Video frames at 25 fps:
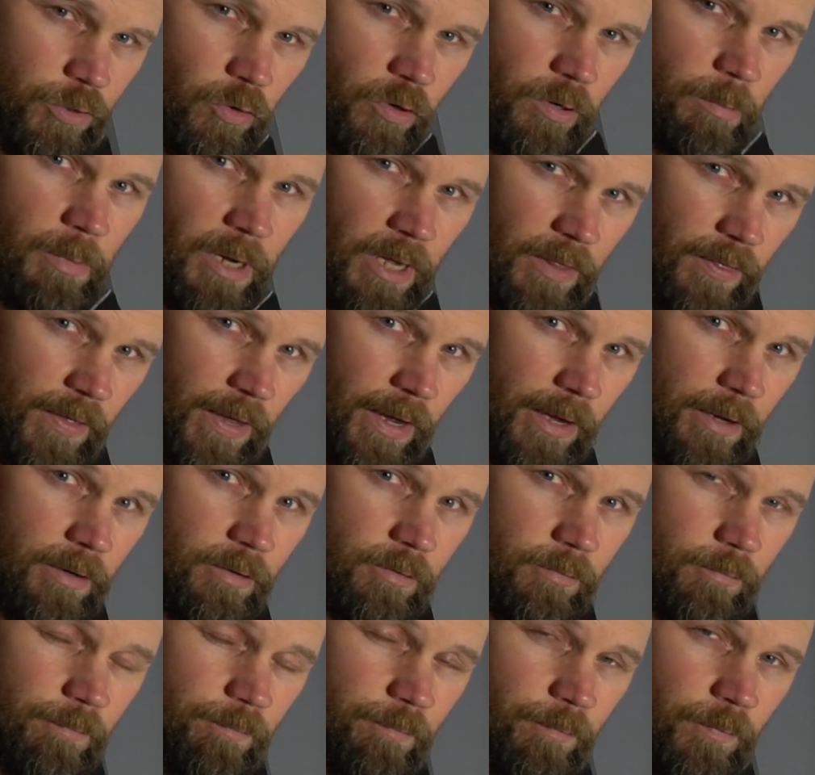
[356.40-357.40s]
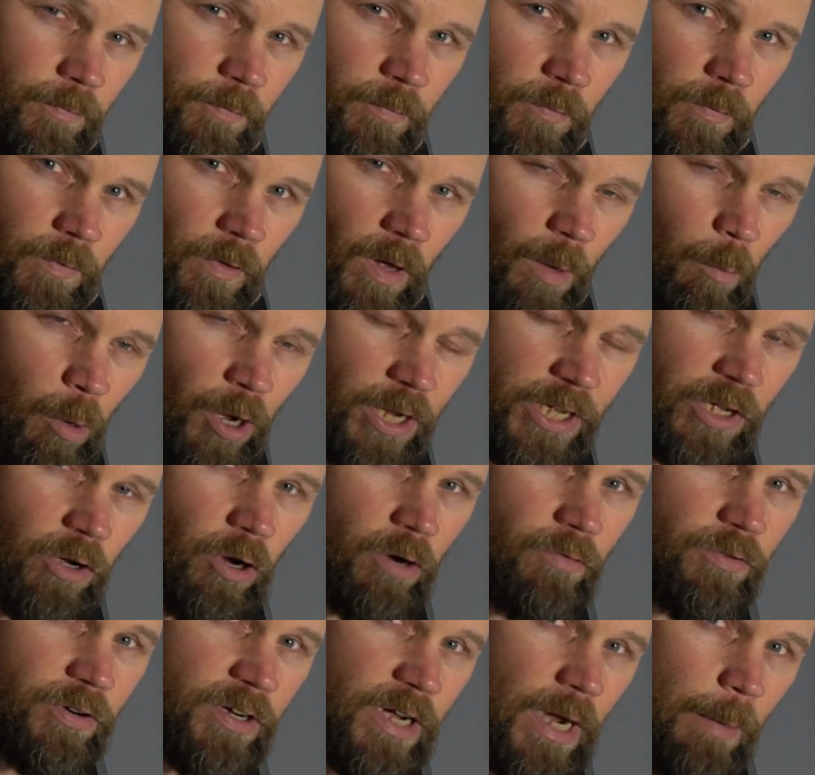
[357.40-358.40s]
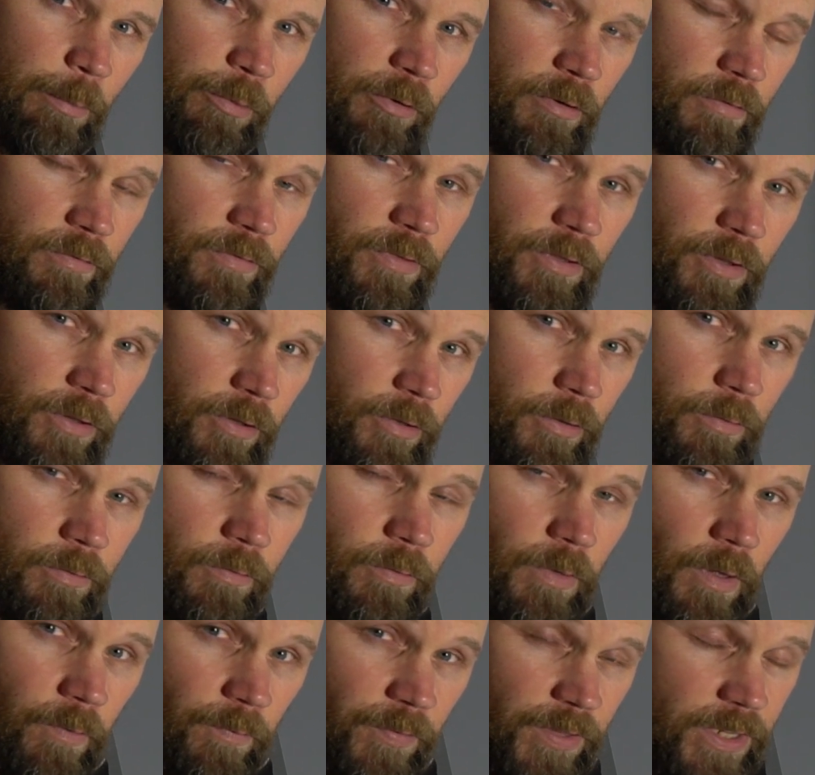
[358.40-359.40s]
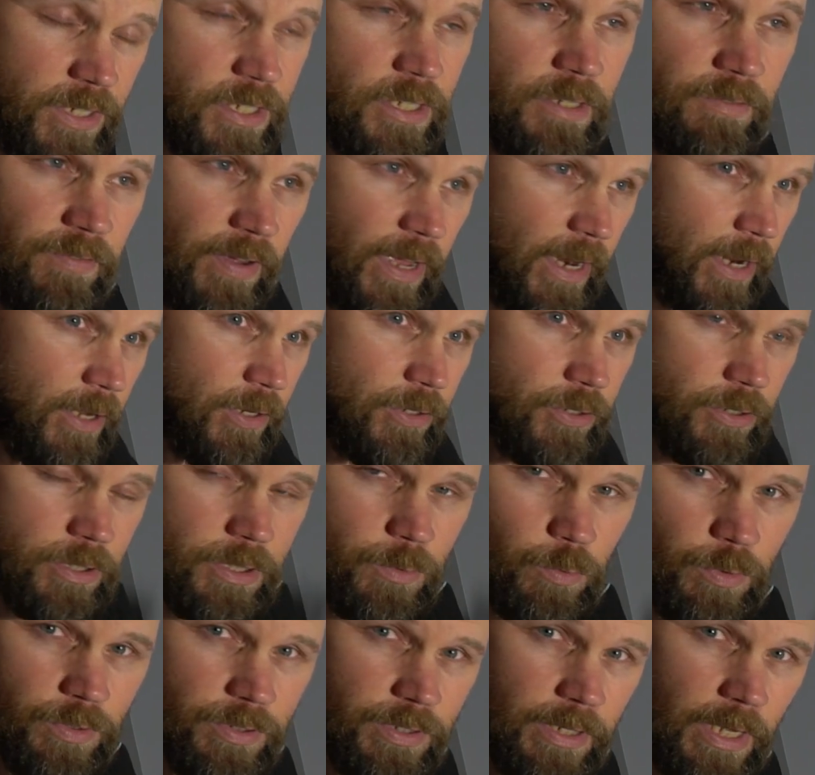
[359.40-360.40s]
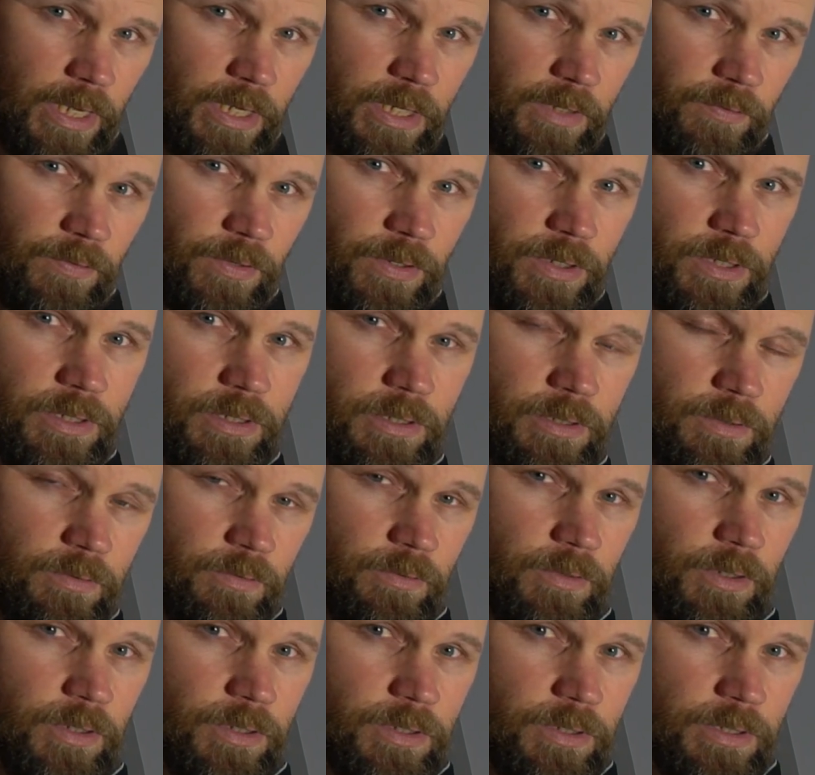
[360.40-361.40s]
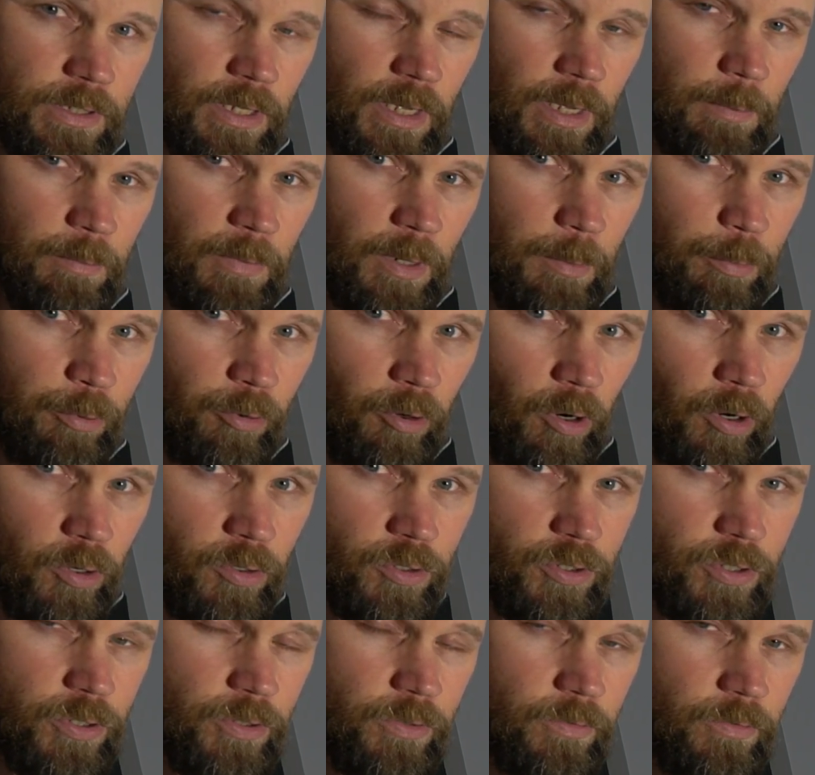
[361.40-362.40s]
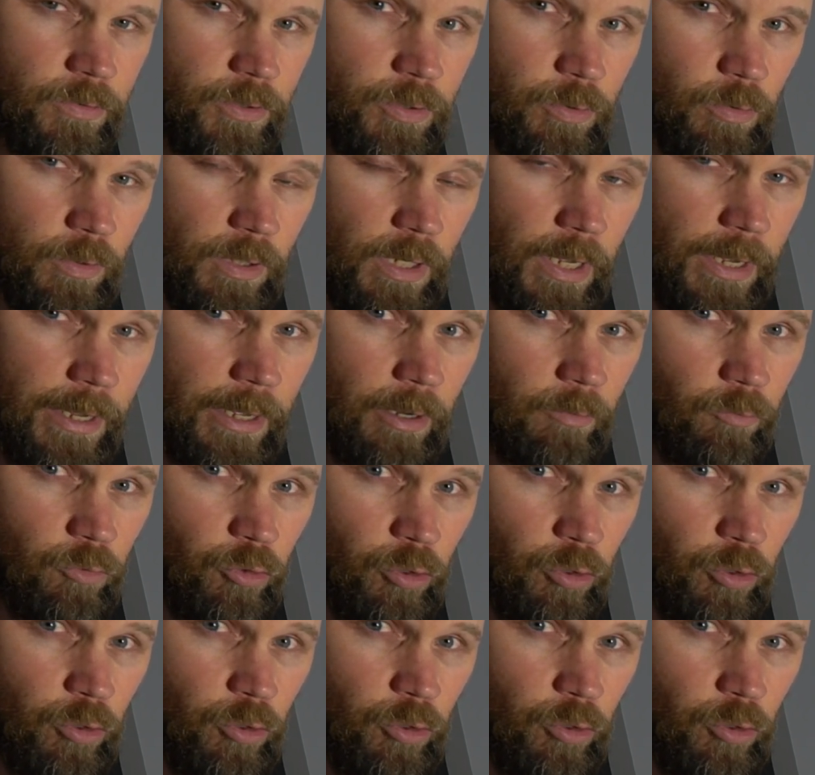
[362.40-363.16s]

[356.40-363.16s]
talking about that, I might go over a couple of the disadvantages with taking this approach to a layout